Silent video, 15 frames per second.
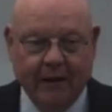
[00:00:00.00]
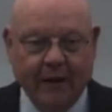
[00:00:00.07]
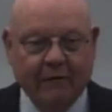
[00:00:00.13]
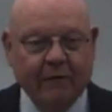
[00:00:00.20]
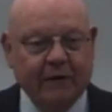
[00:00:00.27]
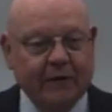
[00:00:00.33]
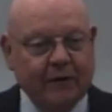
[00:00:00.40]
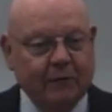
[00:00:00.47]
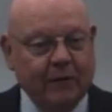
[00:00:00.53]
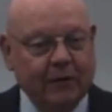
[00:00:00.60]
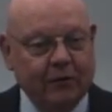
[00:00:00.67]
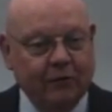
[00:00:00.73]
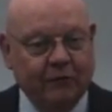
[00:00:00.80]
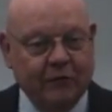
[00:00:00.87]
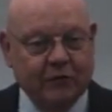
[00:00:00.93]
everything we
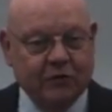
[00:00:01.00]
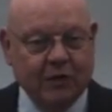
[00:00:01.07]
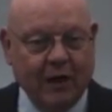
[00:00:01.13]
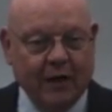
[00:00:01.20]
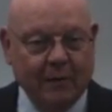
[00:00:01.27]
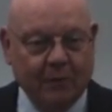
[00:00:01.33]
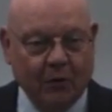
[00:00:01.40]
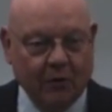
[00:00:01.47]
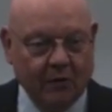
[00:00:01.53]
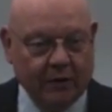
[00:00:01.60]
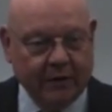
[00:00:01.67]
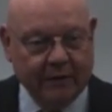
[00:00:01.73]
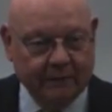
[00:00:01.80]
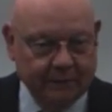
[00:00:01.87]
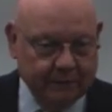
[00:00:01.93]
do, if you sign up
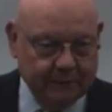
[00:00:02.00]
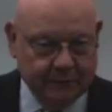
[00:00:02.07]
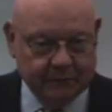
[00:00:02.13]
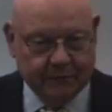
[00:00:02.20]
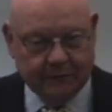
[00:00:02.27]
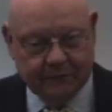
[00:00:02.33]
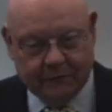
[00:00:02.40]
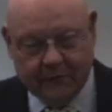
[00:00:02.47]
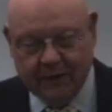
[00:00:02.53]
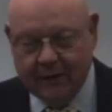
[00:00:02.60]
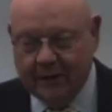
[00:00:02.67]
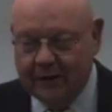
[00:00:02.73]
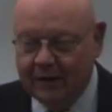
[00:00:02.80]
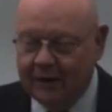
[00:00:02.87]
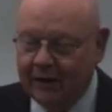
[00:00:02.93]
early,
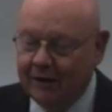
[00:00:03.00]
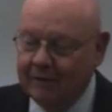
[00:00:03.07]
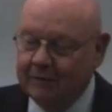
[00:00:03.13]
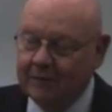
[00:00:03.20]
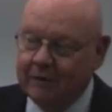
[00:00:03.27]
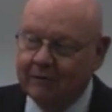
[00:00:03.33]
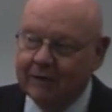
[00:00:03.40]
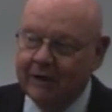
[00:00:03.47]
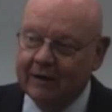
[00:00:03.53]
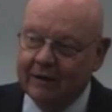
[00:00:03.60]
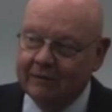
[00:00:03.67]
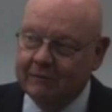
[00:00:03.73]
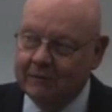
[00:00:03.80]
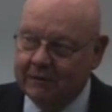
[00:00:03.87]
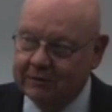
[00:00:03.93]
you'll
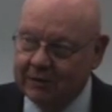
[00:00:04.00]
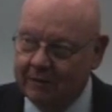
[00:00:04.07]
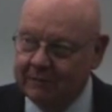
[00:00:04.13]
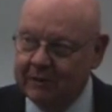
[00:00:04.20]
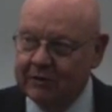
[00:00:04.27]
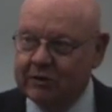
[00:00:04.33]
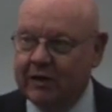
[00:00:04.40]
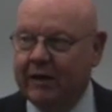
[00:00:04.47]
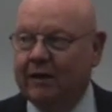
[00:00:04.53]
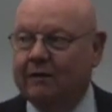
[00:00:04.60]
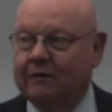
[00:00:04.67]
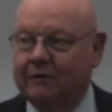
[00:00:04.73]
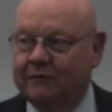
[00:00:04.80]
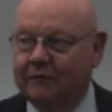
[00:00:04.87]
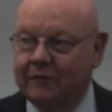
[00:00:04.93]
get some
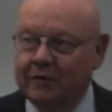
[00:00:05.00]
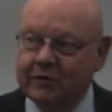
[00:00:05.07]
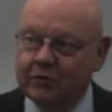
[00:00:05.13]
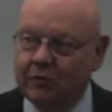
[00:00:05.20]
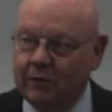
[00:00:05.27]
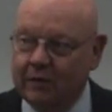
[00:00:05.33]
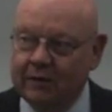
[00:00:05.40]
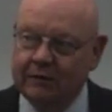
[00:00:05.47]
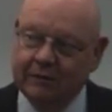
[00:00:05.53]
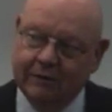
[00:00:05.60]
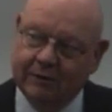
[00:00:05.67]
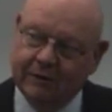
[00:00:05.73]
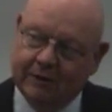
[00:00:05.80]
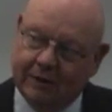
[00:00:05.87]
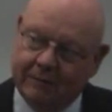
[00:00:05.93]
discount. For this one,
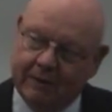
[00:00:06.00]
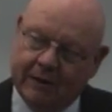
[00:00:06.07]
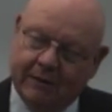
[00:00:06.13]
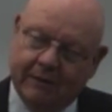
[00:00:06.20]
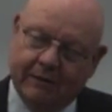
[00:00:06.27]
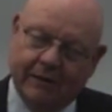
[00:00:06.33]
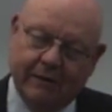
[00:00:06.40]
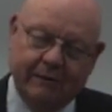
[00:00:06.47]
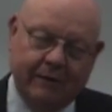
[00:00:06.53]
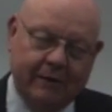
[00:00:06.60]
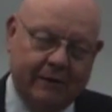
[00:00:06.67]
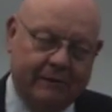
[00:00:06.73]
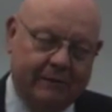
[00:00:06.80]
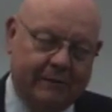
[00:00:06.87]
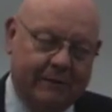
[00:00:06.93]
I mean,
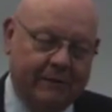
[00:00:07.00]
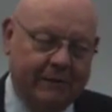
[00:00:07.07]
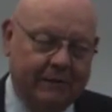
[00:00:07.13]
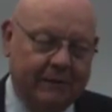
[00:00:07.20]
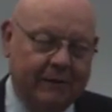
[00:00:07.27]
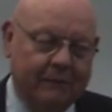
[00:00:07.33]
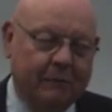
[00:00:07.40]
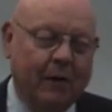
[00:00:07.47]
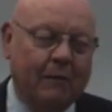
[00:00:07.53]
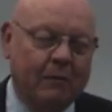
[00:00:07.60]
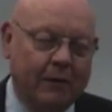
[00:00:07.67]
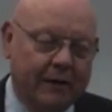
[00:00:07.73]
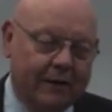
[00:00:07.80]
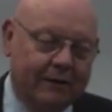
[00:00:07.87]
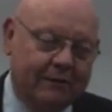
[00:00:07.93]
the
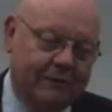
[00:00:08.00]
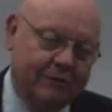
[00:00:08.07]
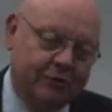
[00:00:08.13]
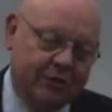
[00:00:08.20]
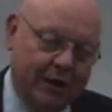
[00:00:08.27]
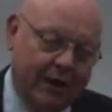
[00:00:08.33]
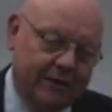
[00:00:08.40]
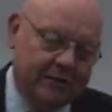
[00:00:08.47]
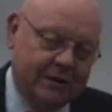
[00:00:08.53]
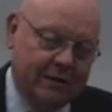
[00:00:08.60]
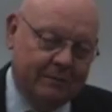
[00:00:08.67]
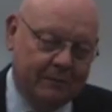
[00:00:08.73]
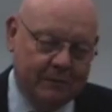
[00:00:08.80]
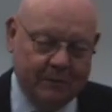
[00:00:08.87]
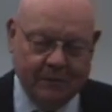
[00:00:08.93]
public who signs
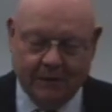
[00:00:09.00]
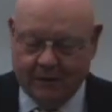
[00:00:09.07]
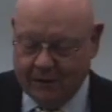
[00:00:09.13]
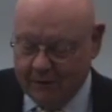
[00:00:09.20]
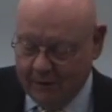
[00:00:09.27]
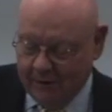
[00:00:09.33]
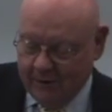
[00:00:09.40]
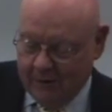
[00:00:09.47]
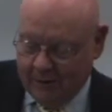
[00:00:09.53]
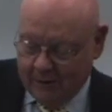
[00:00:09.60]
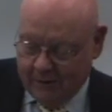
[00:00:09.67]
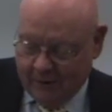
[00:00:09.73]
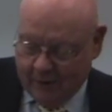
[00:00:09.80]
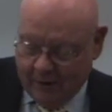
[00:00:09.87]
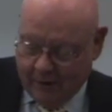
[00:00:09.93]
up
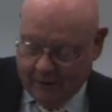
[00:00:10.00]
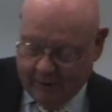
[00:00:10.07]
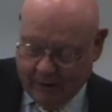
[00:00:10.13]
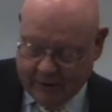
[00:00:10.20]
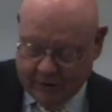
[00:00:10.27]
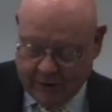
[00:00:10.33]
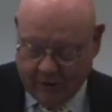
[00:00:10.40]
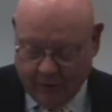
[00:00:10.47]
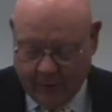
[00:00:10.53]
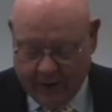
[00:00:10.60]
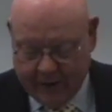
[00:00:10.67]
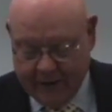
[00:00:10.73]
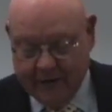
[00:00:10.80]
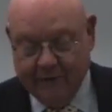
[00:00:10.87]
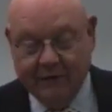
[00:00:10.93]
less than a
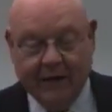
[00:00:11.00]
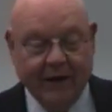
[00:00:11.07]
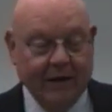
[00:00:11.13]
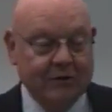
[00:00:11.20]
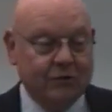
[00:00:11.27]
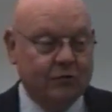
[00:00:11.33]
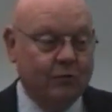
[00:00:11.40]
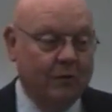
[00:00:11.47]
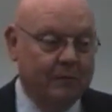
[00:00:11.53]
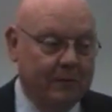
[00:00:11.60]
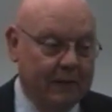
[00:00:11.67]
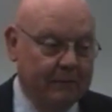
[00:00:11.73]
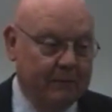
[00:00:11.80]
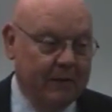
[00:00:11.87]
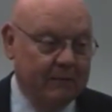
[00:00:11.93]
week in advance will
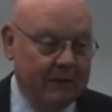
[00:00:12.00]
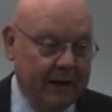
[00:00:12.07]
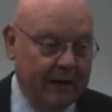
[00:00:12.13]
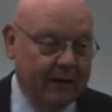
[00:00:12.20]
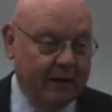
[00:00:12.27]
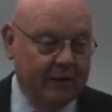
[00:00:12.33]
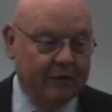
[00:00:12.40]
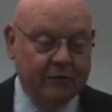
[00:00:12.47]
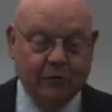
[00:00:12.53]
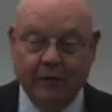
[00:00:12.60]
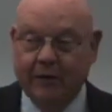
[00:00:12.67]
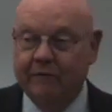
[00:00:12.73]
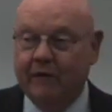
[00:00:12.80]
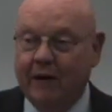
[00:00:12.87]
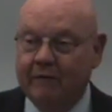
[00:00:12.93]
be paying
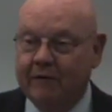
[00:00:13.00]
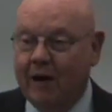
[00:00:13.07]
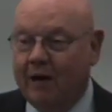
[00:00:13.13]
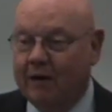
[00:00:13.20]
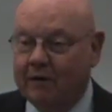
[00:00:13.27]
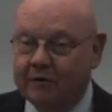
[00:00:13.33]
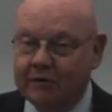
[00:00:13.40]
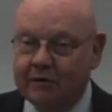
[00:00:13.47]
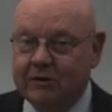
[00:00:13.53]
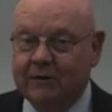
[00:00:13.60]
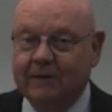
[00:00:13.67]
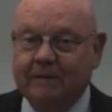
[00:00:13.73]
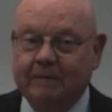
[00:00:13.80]
$125.